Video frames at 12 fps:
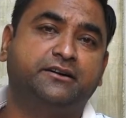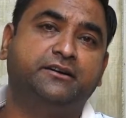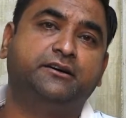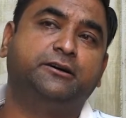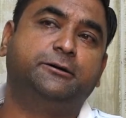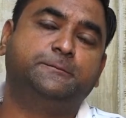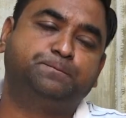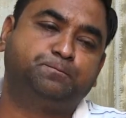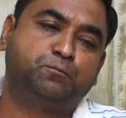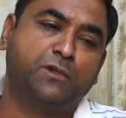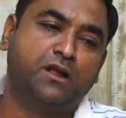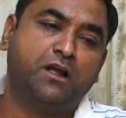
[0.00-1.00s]

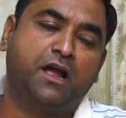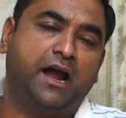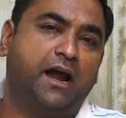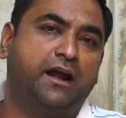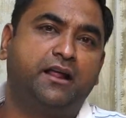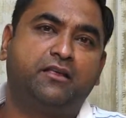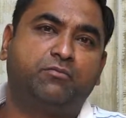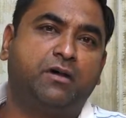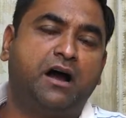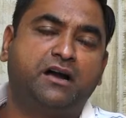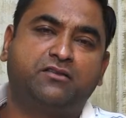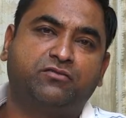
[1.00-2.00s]
and his
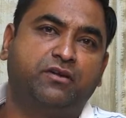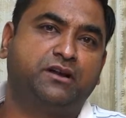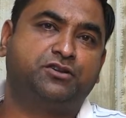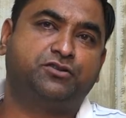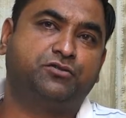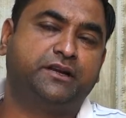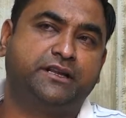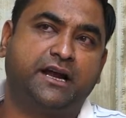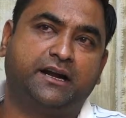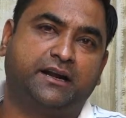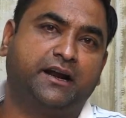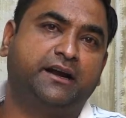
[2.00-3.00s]
marks were showing
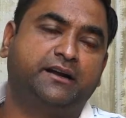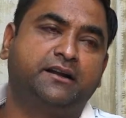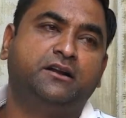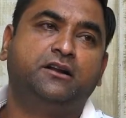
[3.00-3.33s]
that, right?